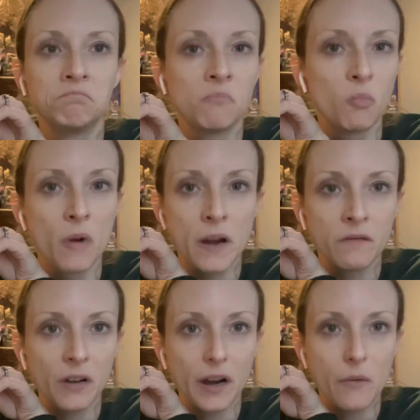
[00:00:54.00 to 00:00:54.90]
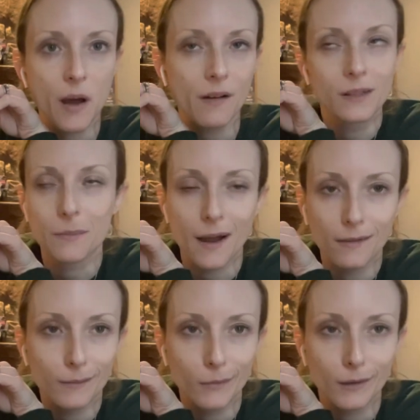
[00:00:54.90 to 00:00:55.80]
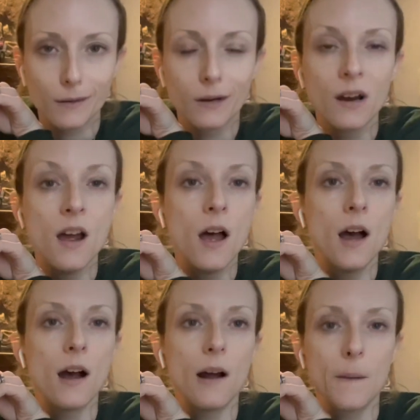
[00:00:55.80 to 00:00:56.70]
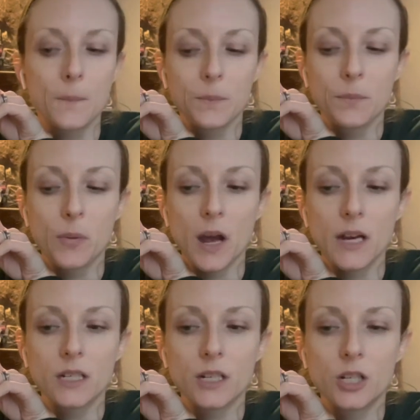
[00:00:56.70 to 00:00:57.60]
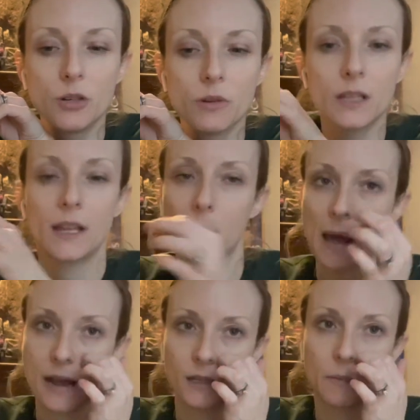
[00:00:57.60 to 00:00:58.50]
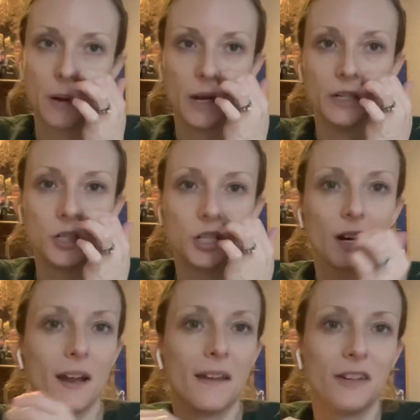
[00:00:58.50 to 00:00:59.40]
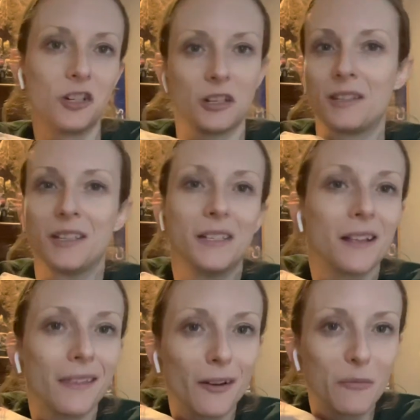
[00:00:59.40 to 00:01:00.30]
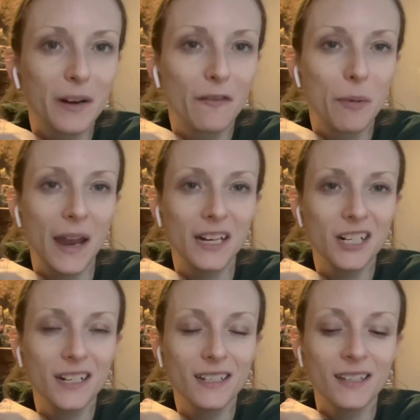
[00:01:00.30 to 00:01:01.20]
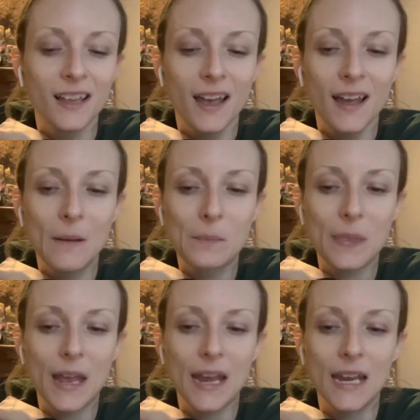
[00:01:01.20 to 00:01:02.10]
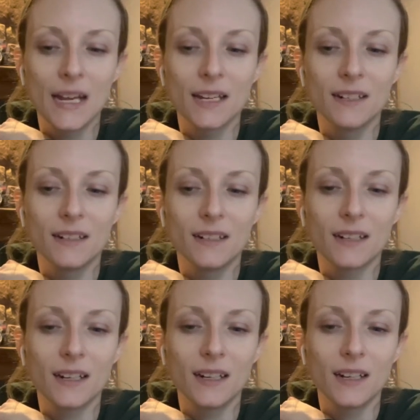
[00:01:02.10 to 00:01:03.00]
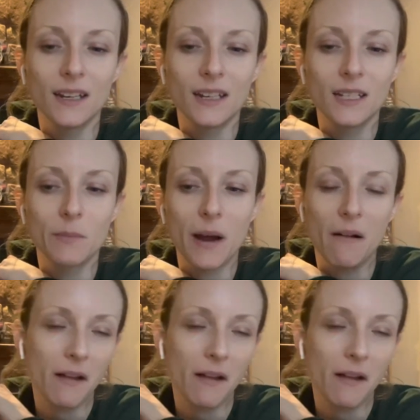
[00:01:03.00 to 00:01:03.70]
written very well. It's Madeline Miller. But she really like packs a punch in just these little bit of pages. And it's about